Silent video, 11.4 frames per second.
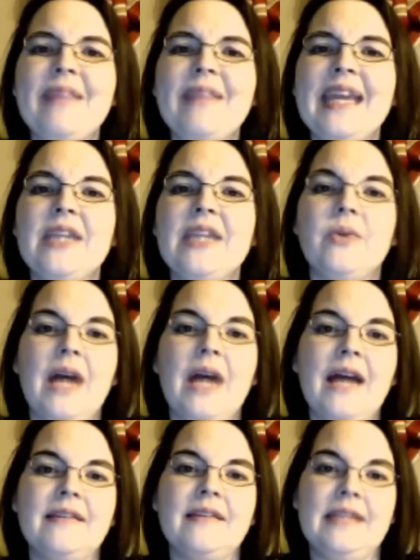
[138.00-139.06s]
and you
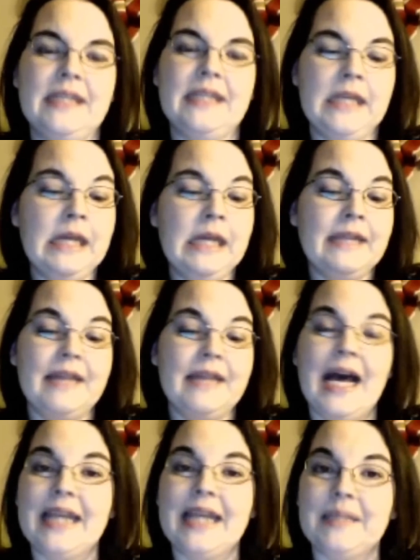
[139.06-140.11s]
got the
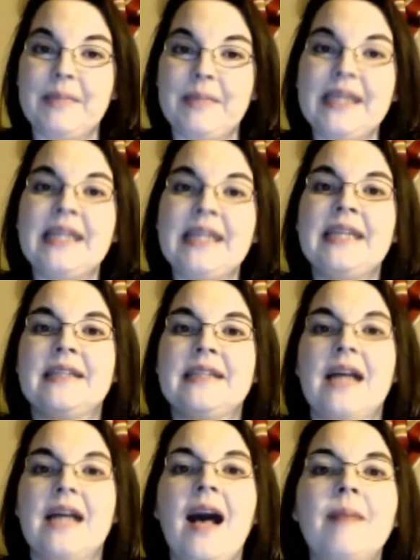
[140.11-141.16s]
IEP and the
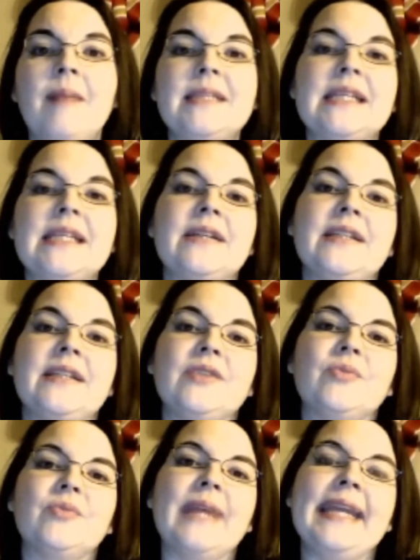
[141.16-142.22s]
commentary and the
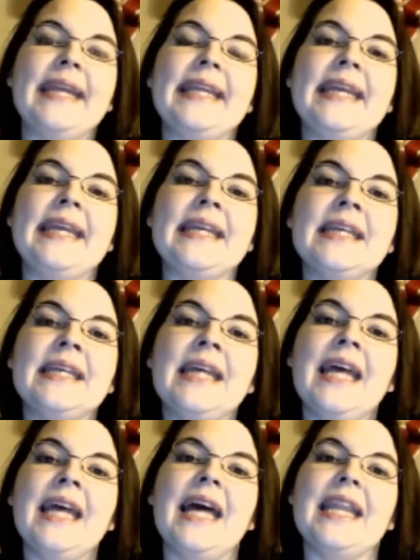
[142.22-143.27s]
grading,
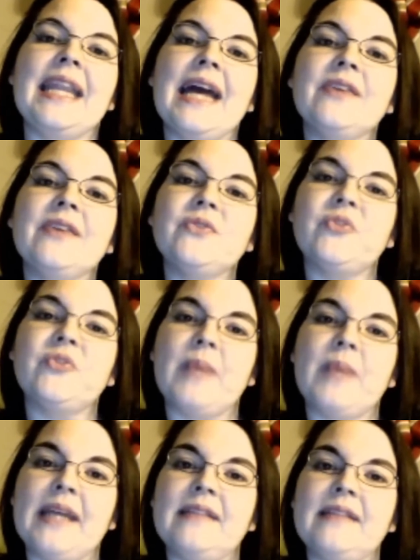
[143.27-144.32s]
and now you
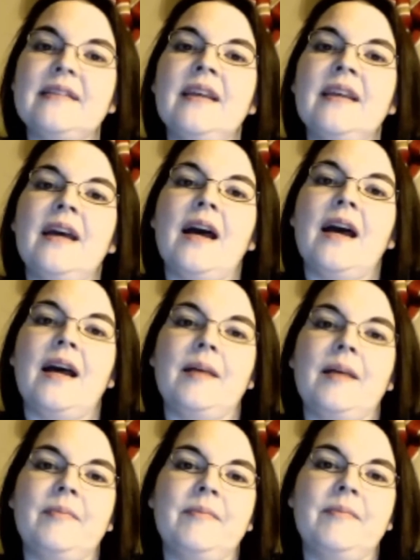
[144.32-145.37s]
spent
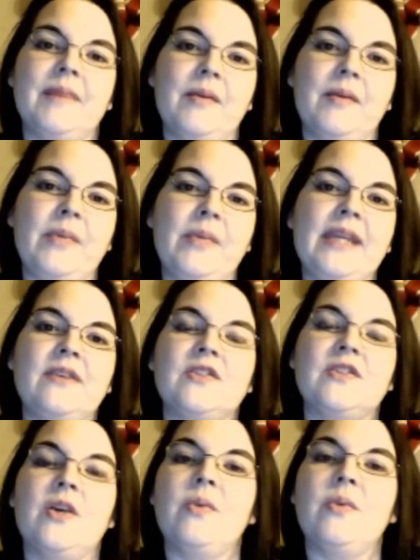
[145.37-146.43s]
a week or
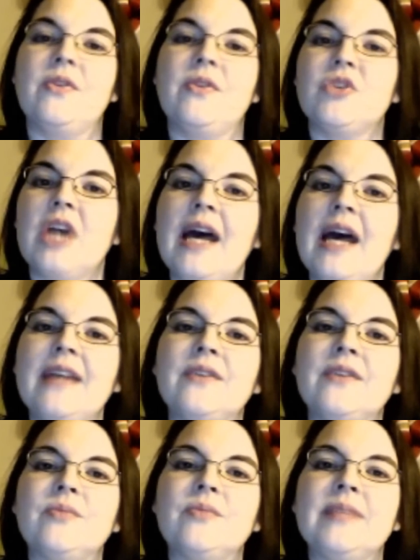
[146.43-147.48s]
so with your
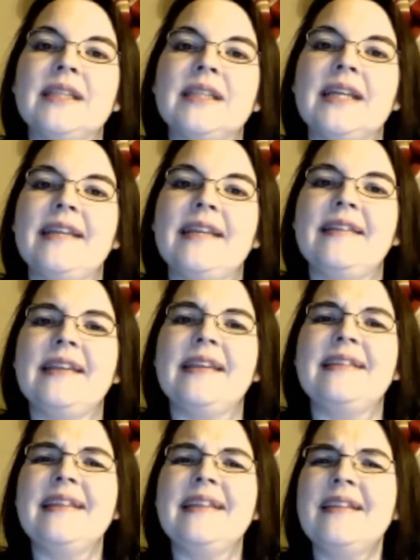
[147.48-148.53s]
child realizing,
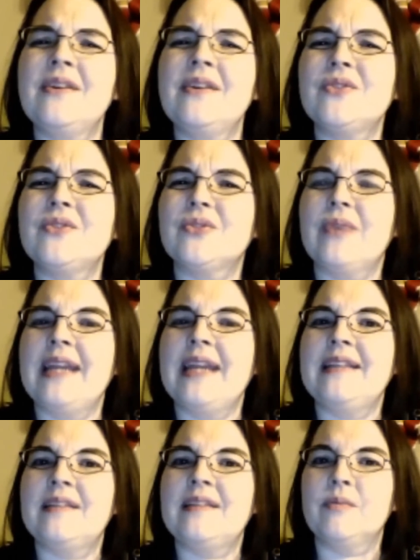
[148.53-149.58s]
did those
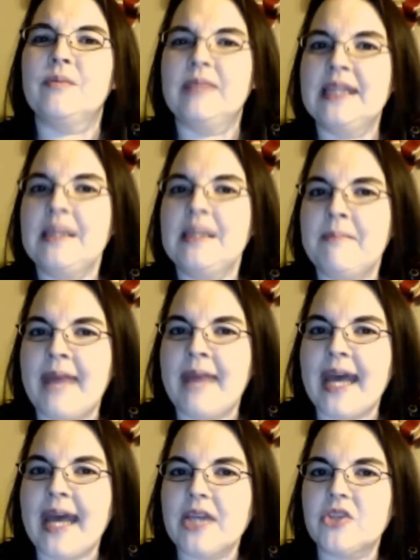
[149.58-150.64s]
grades really
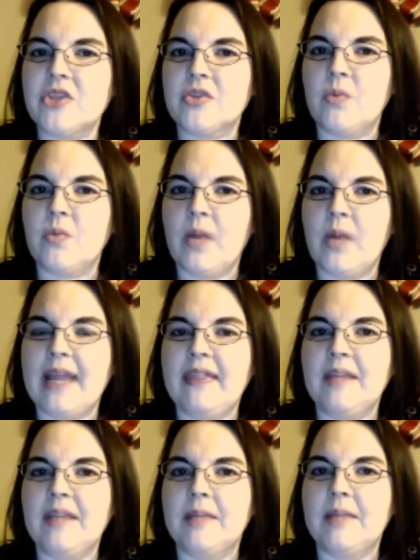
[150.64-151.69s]
match what I
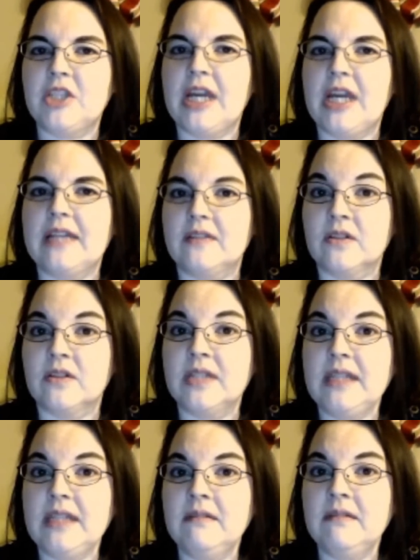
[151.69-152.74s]
think my child's learning?